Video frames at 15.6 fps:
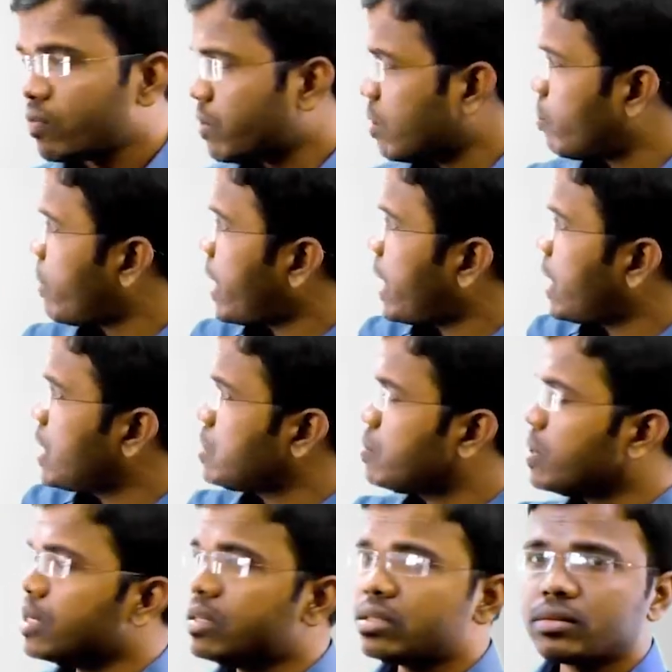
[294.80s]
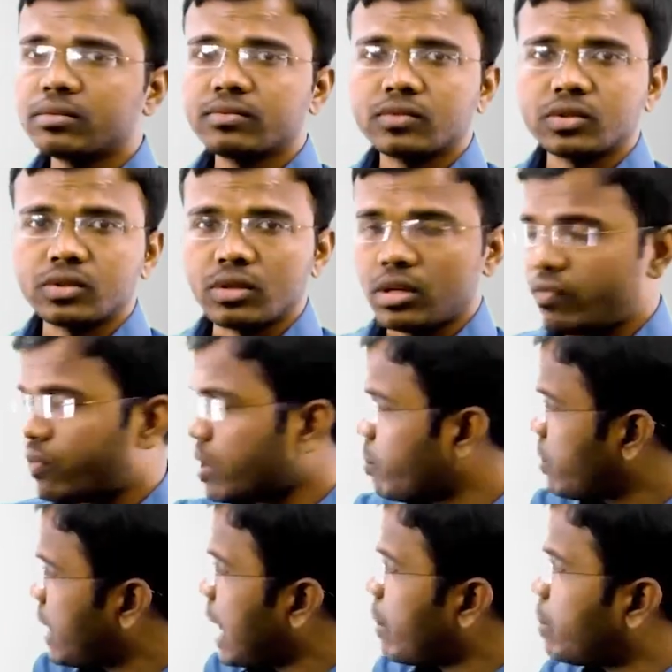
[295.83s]
from management sorry
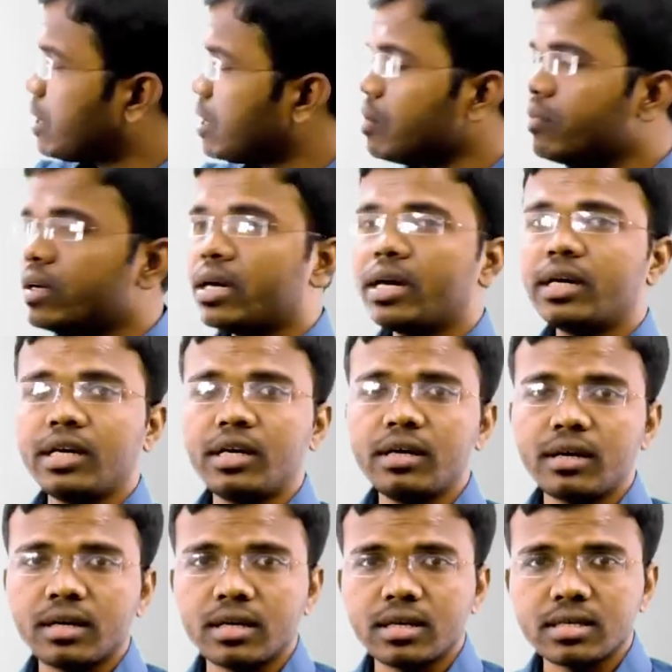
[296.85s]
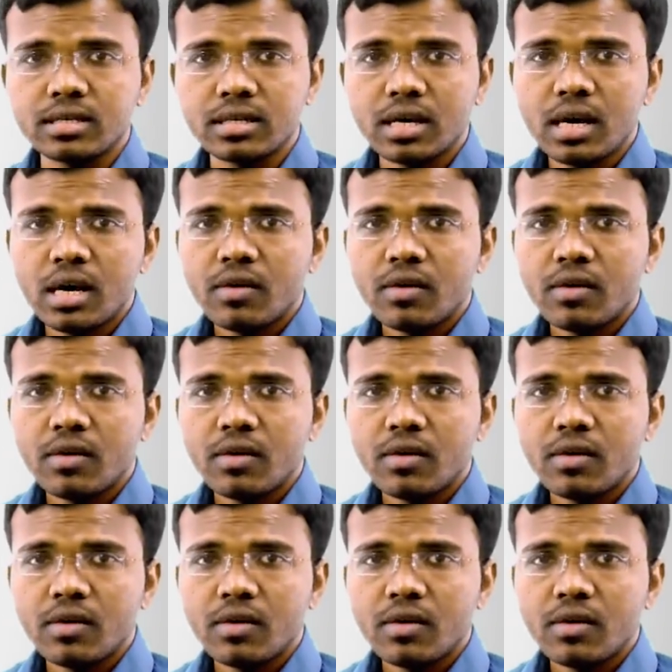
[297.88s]
from capital we get interest